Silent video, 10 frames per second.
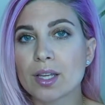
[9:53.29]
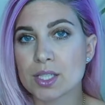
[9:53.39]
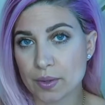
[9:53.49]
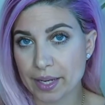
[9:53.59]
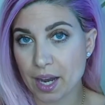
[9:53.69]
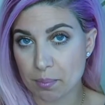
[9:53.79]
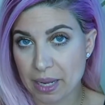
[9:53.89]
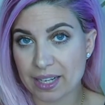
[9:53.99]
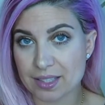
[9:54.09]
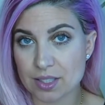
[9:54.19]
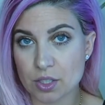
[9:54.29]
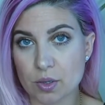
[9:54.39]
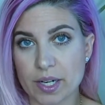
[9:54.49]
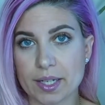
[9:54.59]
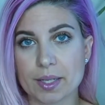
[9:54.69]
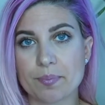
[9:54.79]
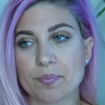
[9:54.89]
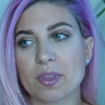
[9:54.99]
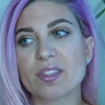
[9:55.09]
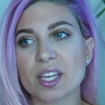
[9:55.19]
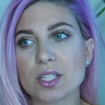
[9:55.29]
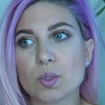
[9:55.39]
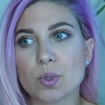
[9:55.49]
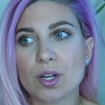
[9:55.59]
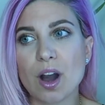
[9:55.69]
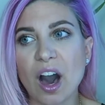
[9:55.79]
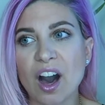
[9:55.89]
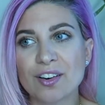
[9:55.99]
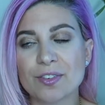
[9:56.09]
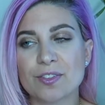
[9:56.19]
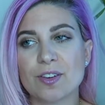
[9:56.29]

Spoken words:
So I got back to New York. Things were off.